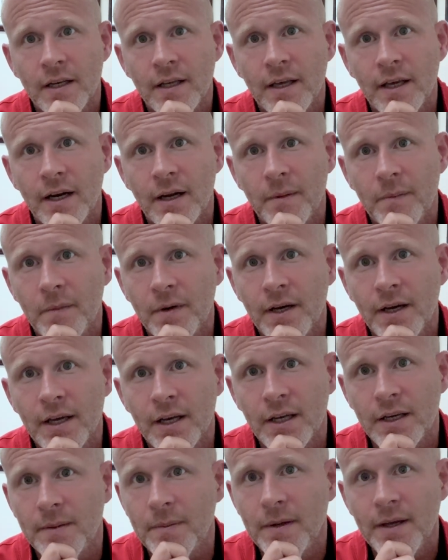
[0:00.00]
And I'm
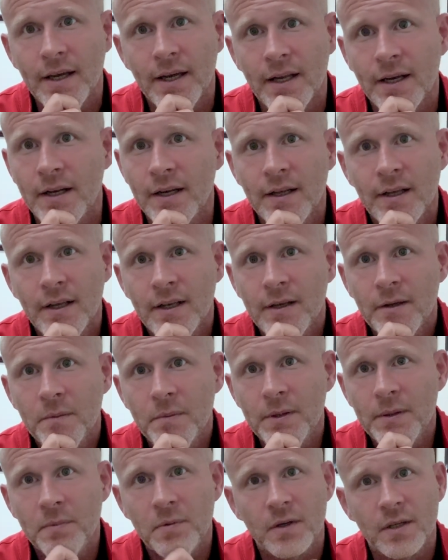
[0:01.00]
like, man,
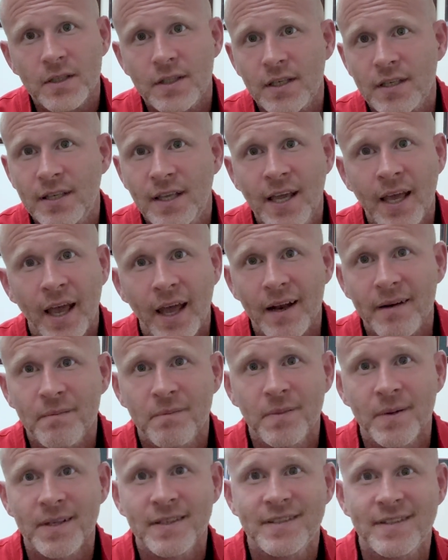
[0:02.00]
people are just getting
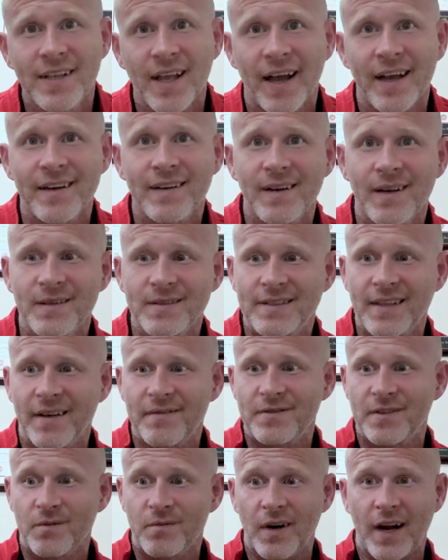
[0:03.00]
misdiagnosed
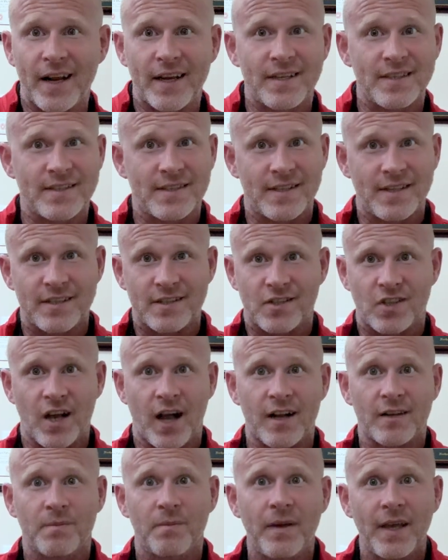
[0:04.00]
left and right, because this
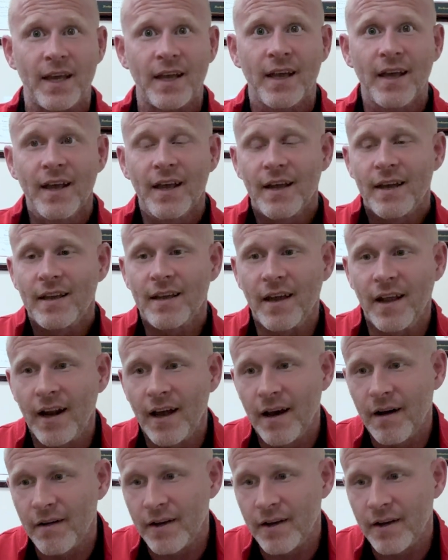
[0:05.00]
shocked me, and